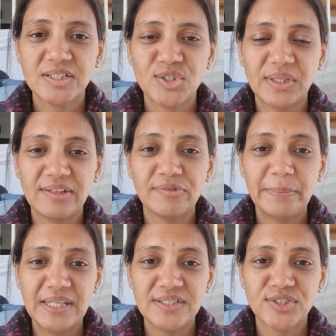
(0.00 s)
to
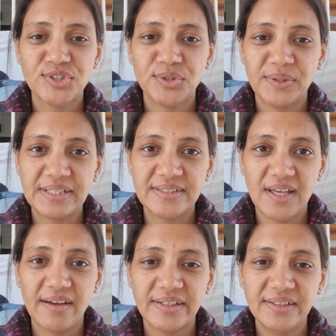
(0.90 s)
give peace to your
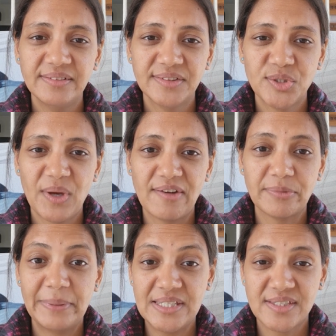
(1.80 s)
anxiety, to
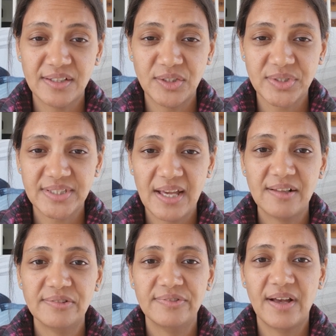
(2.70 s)
have peace in
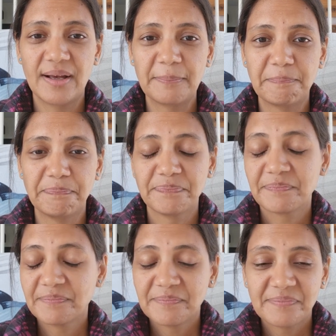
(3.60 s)
yourself,
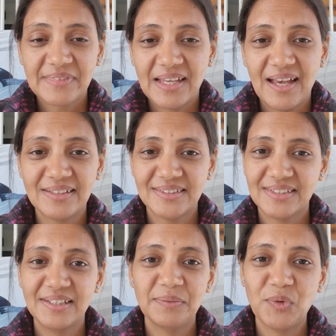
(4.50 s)
and
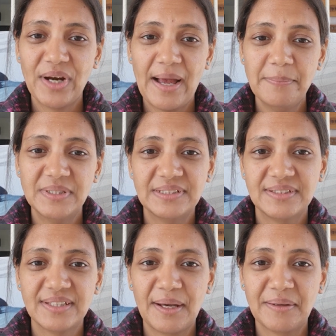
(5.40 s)
see what
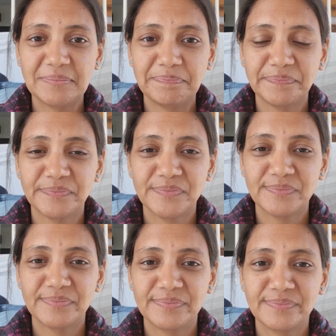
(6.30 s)
happens
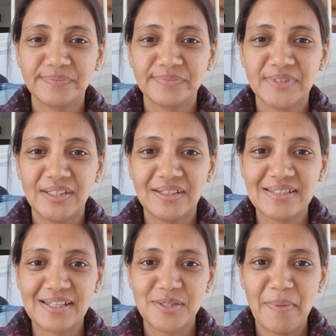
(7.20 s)
in
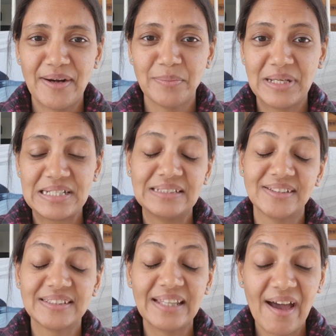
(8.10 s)
this experiment, in
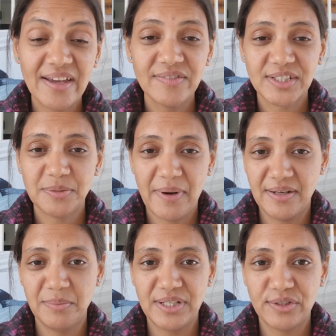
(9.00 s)
this live
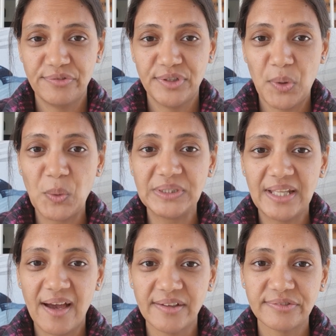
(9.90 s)
experiment of your own
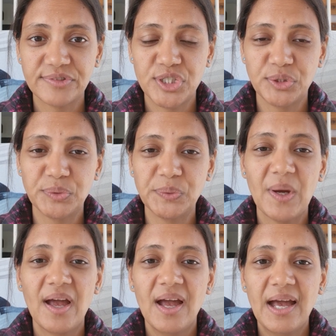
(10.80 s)
life, to
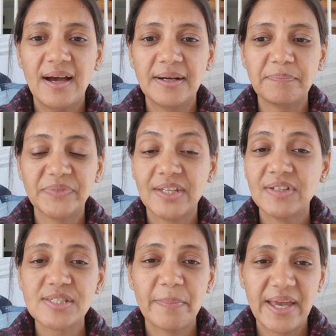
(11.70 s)

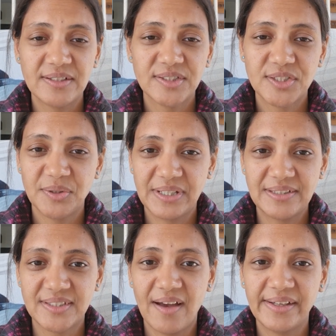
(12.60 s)
giving space to your
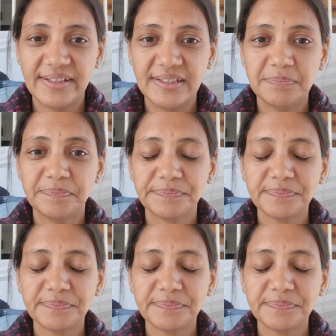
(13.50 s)
anxiety,